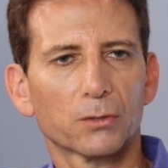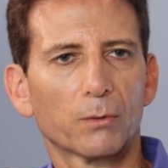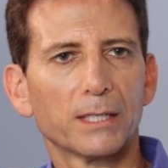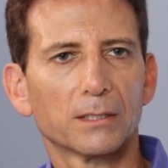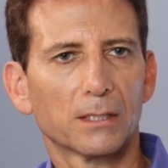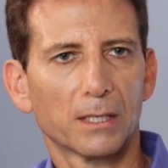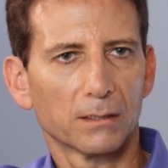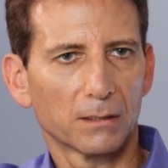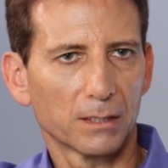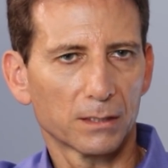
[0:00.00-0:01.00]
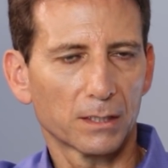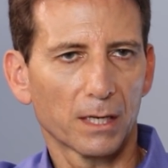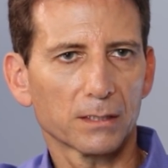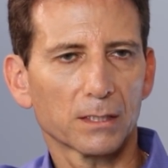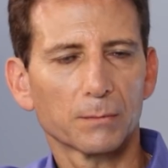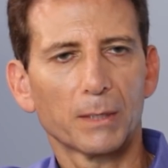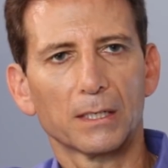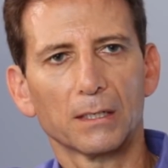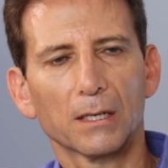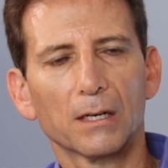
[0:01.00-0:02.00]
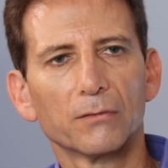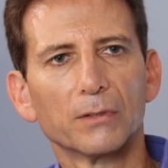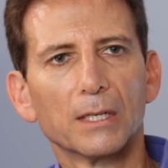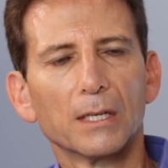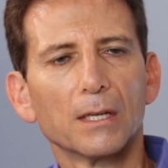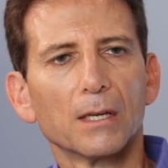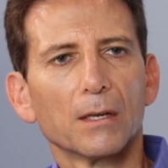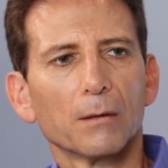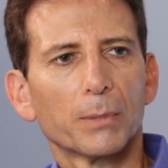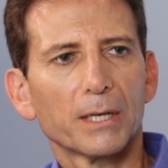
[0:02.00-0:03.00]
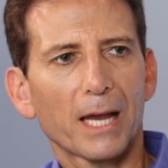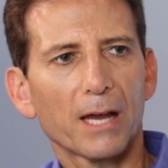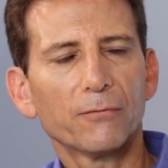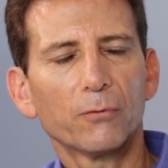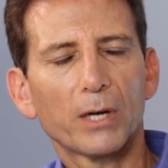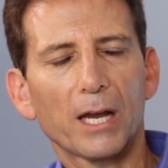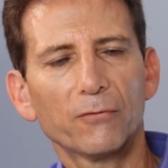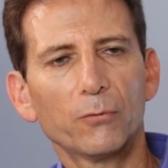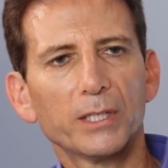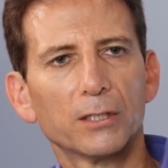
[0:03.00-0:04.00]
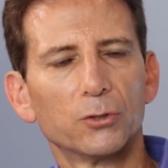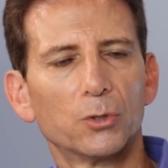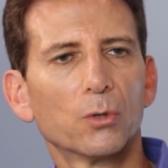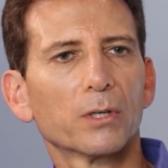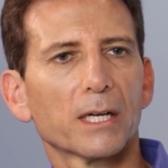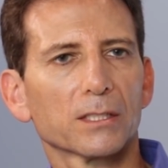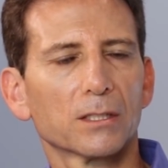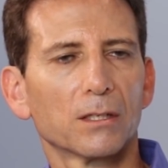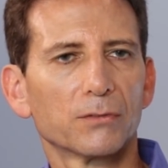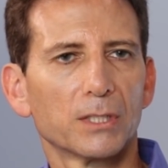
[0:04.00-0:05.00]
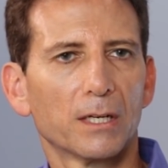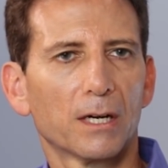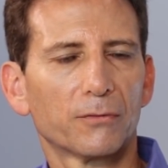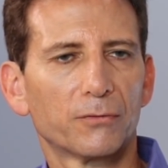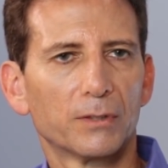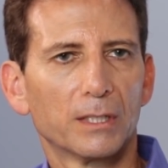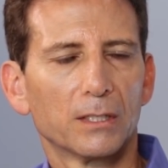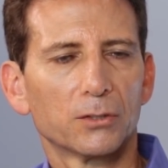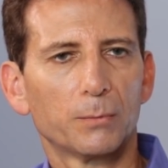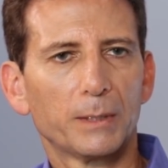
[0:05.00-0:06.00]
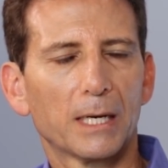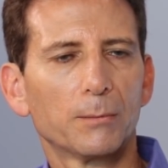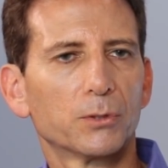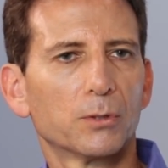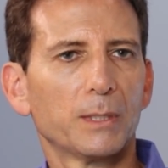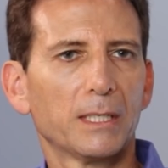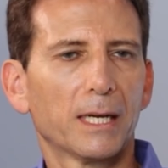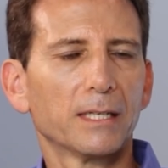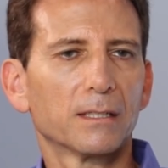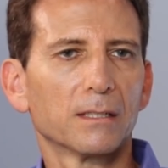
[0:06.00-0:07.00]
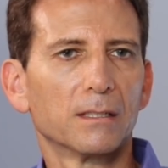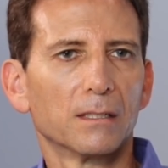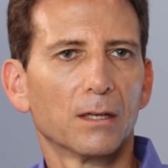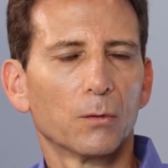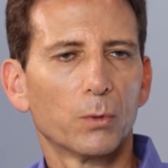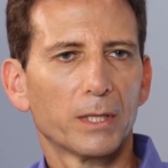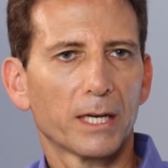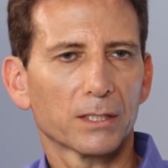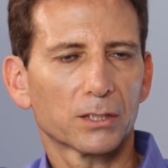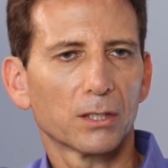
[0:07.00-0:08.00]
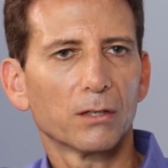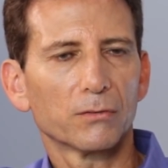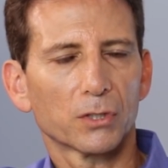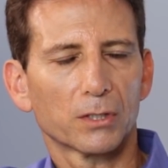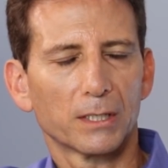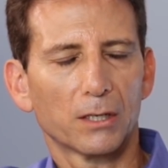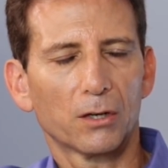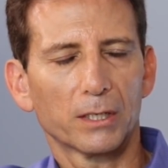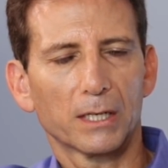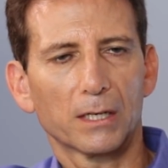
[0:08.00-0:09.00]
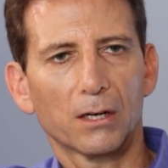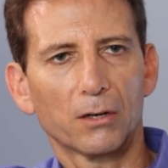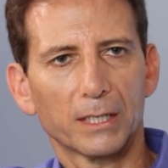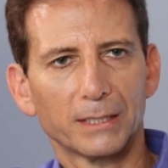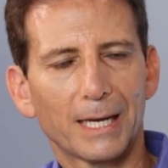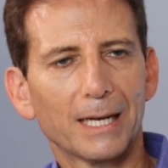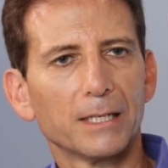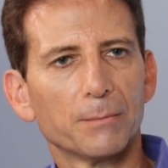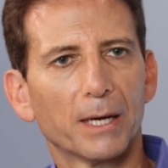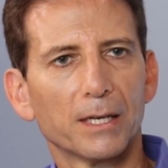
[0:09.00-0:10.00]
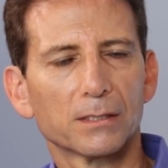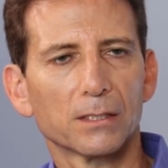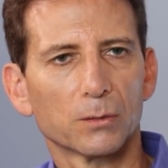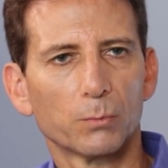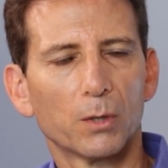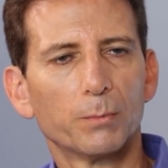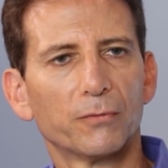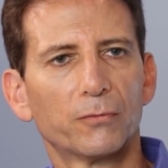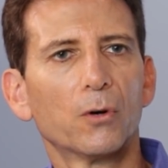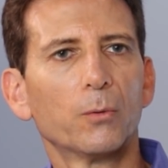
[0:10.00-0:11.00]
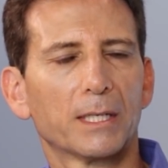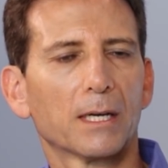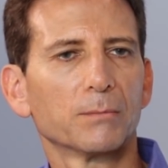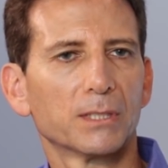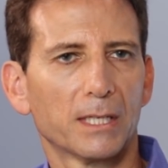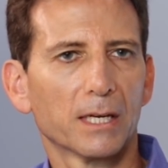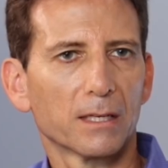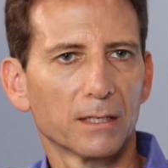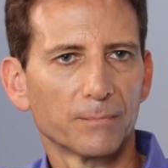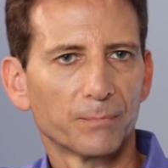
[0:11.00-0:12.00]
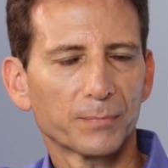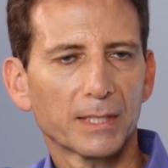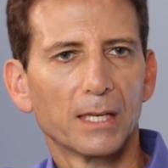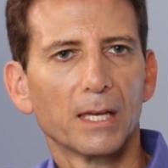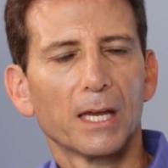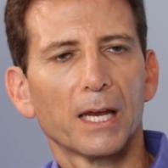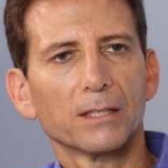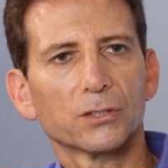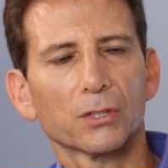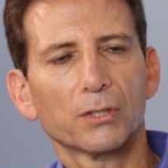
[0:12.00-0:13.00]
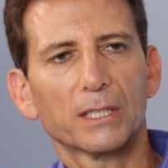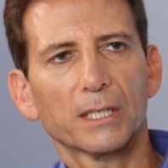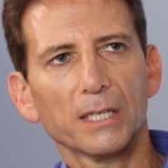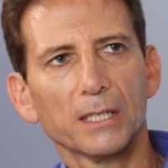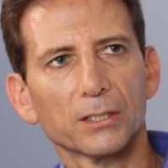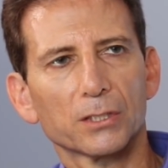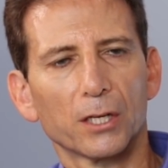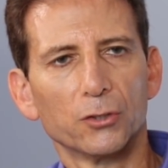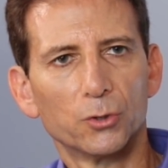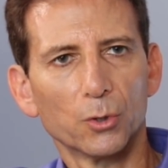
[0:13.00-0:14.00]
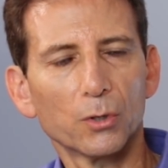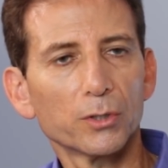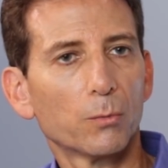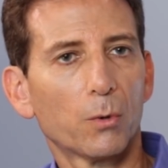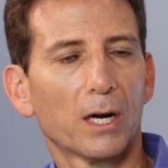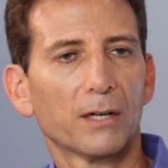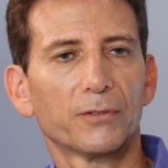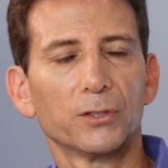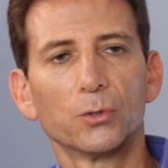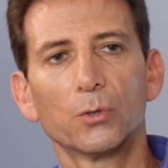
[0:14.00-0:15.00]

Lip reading: greater than sex, it's making love. But have we adored ourselves enough to be able to be naked with ourselves on a daily basis well before we come together? And so the key is adore your wife,